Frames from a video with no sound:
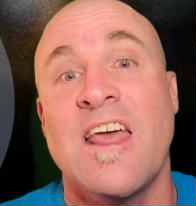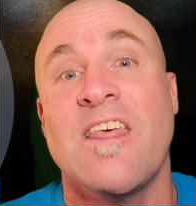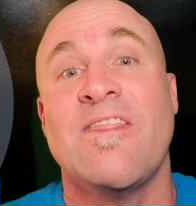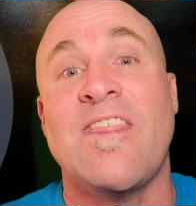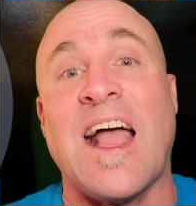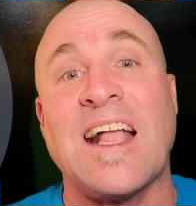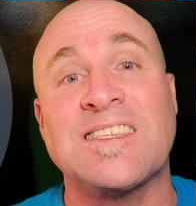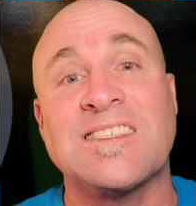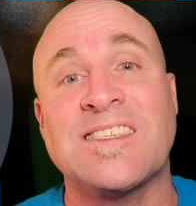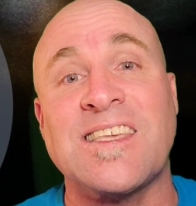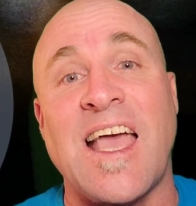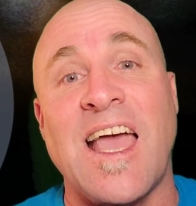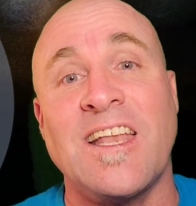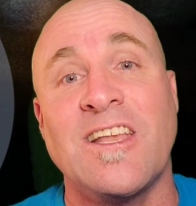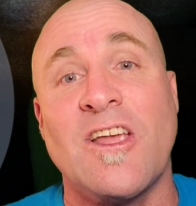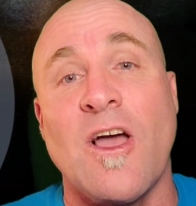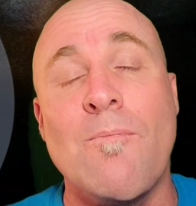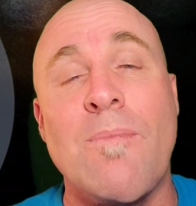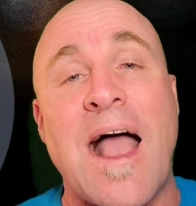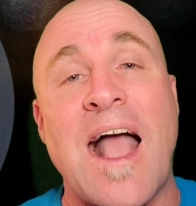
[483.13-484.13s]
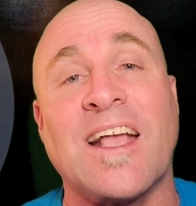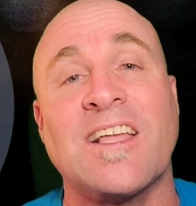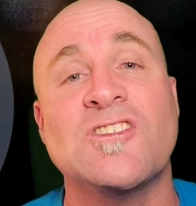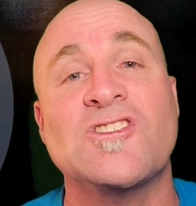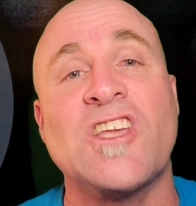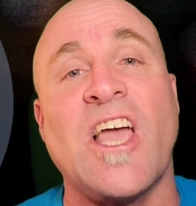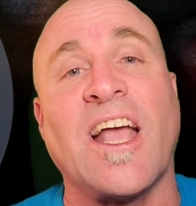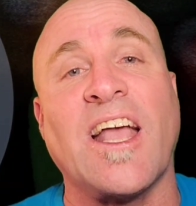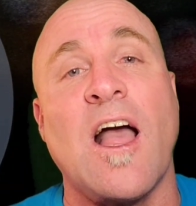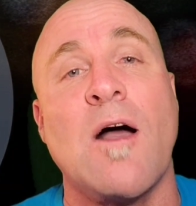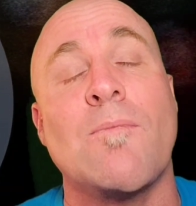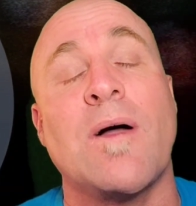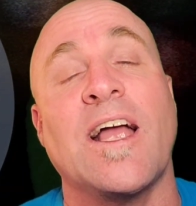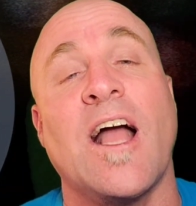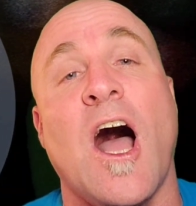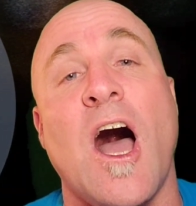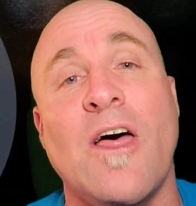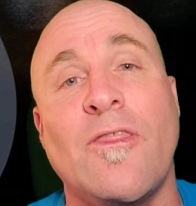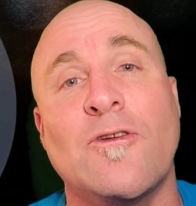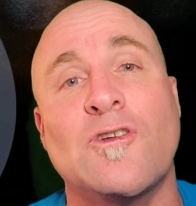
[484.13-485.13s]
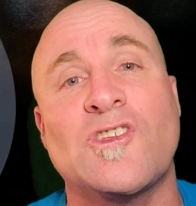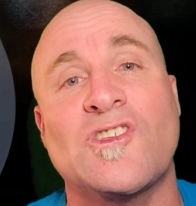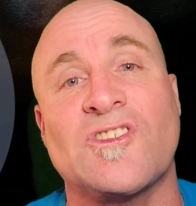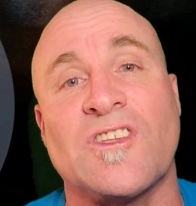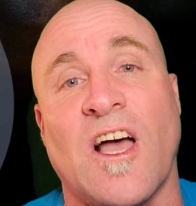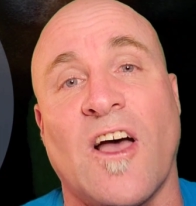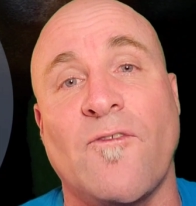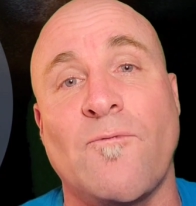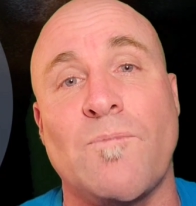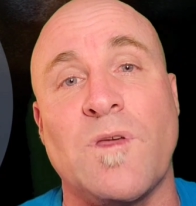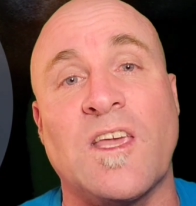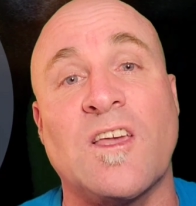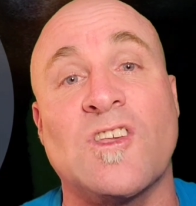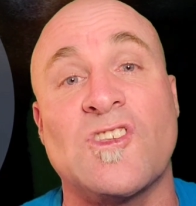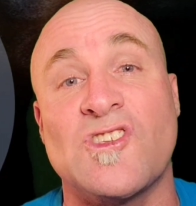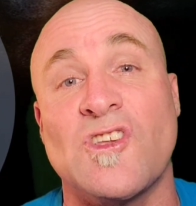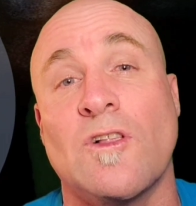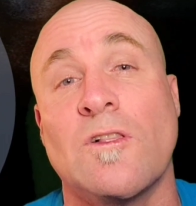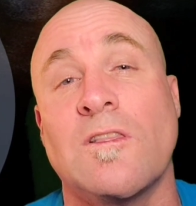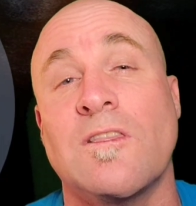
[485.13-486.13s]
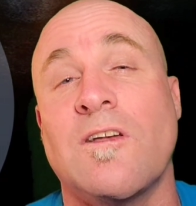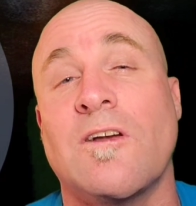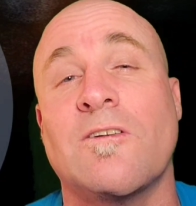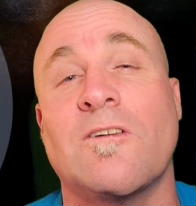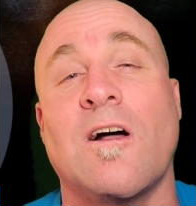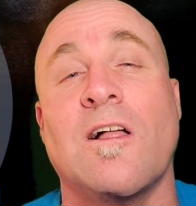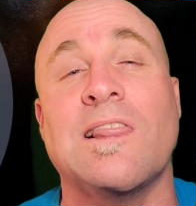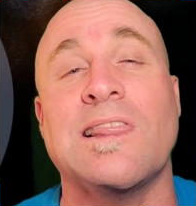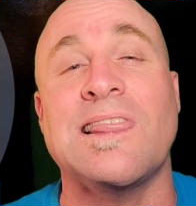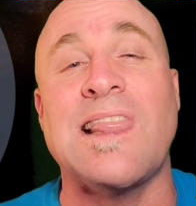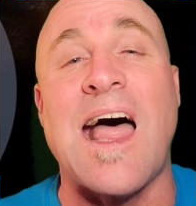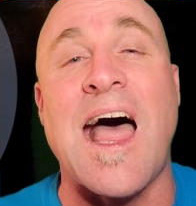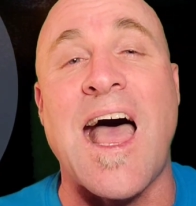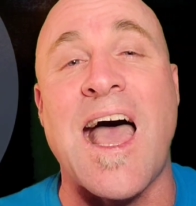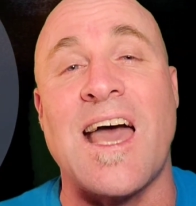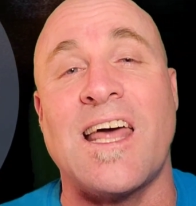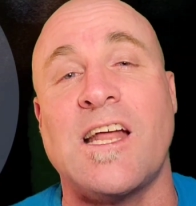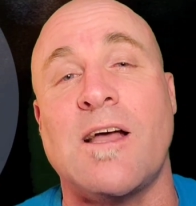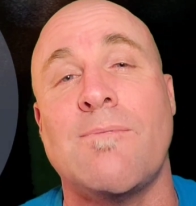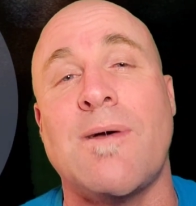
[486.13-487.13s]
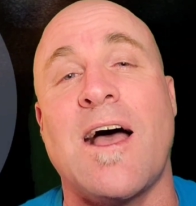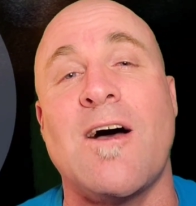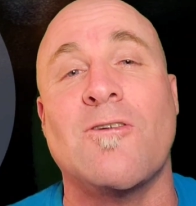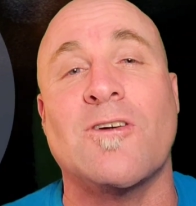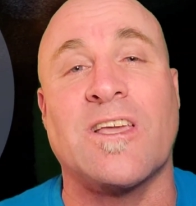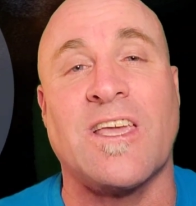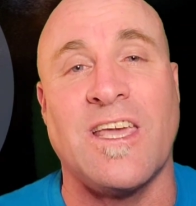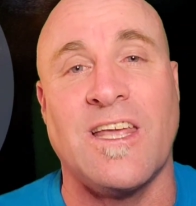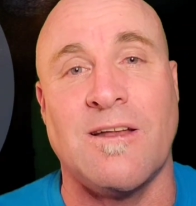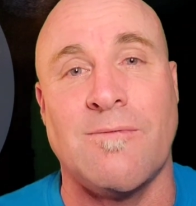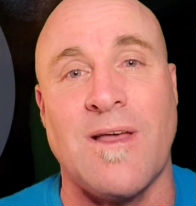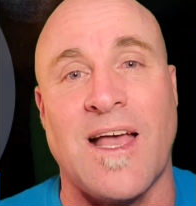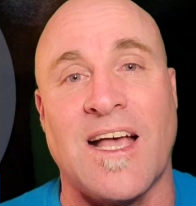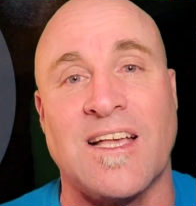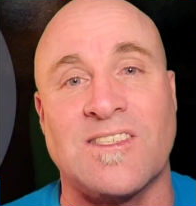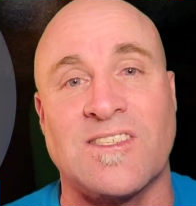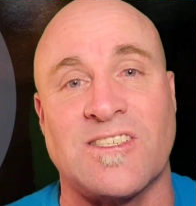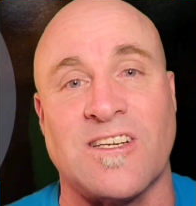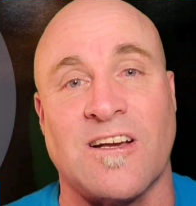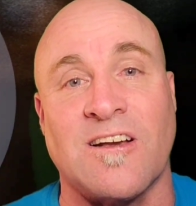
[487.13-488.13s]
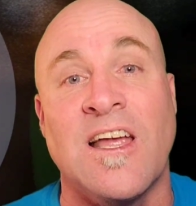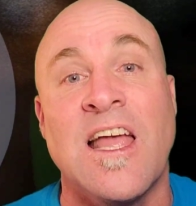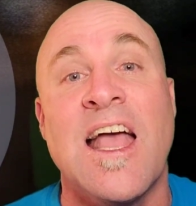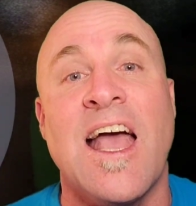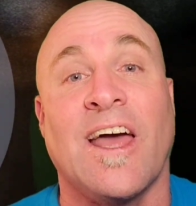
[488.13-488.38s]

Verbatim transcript: That said, come back and check out my other stuff because you'll learn a lot about KineMaster.